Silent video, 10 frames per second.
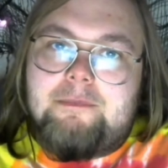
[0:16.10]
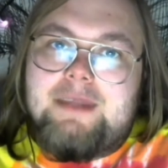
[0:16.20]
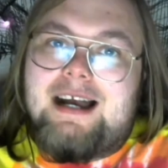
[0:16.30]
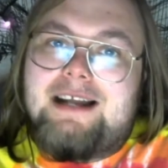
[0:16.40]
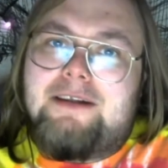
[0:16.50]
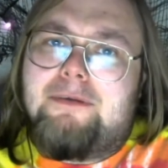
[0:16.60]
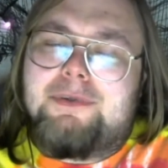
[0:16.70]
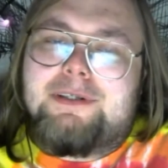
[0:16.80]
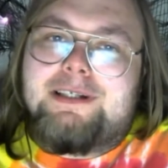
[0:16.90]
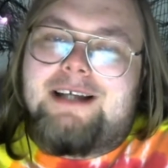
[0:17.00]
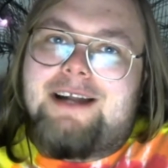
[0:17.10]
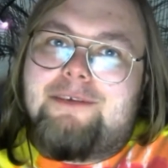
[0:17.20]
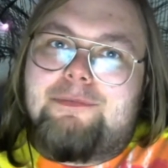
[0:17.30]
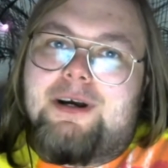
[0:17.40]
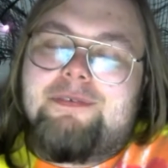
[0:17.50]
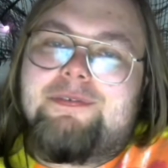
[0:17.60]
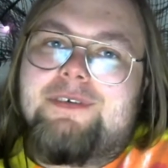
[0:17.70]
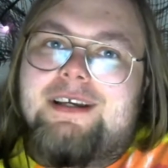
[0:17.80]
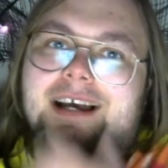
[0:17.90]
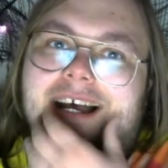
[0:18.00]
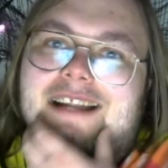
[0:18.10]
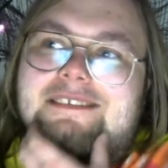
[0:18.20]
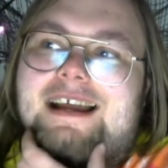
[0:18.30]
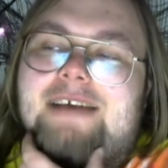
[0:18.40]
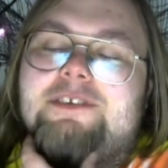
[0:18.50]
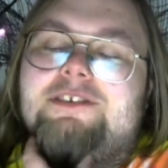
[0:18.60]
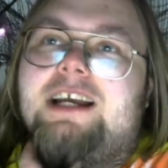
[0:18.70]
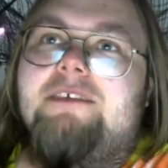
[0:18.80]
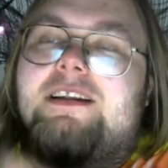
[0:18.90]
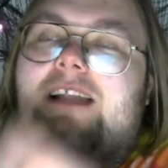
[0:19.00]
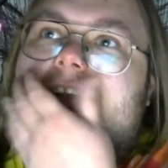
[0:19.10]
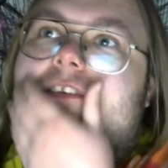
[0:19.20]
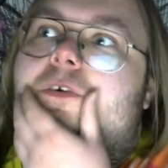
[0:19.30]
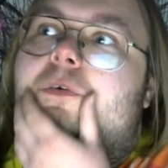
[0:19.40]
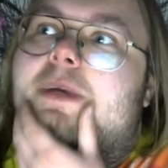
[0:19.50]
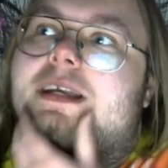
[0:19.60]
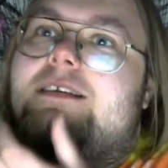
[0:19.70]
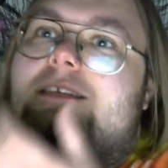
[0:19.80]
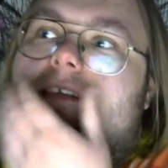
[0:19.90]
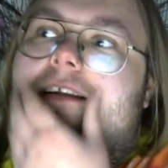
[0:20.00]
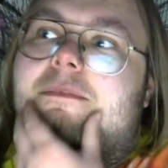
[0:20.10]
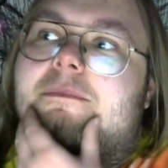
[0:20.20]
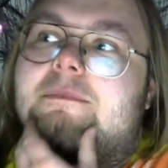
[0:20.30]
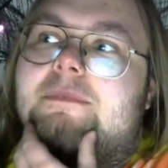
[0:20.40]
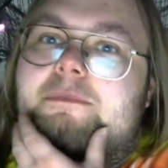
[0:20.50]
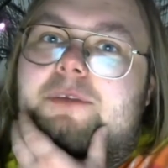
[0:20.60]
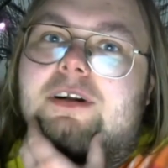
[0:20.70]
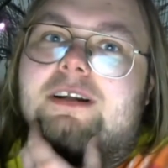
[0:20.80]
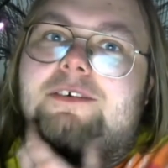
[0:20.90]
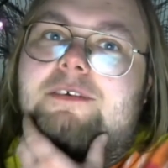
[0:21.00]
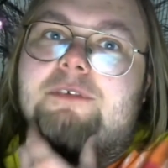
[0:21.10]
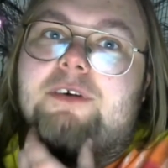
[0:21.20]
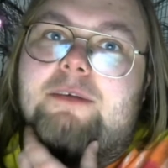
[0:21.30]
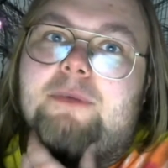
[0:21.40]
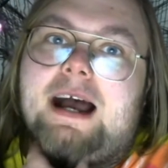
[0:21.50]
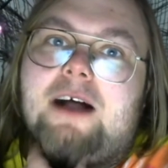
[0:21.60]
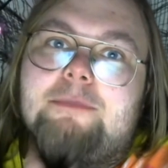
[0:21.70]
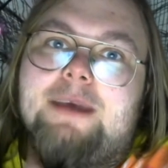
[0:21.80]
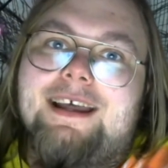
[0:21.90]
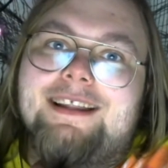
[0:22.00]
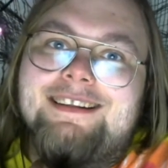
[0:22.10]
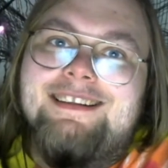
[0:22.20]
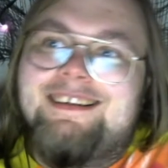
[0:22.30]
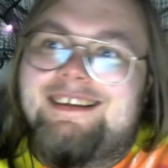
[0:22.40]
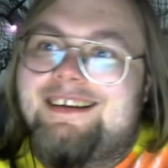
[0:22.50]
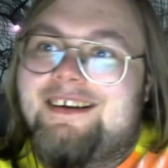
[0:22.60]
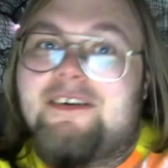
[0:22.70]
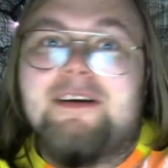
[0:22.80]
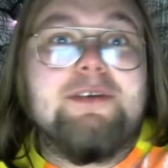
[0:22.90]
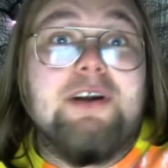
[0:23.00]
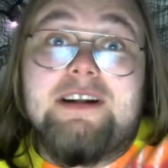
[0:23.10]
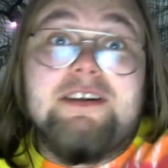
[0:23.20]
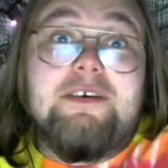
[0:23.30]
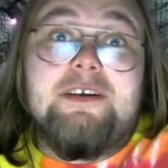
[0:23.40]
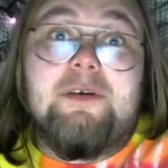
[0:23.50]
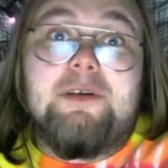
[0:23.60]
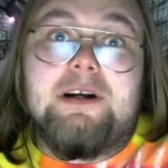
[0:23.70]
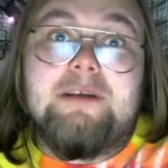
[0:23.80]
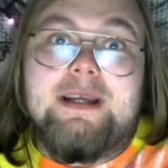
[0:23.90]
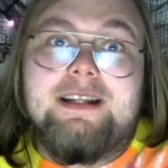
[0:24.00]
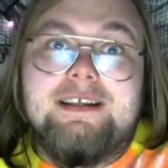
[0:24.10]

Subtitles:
I know I'm looking kind of rough. I haven't shaved in like 2 weeks. I'm turning into a furry wild man. Or I'm turning into an old hermit.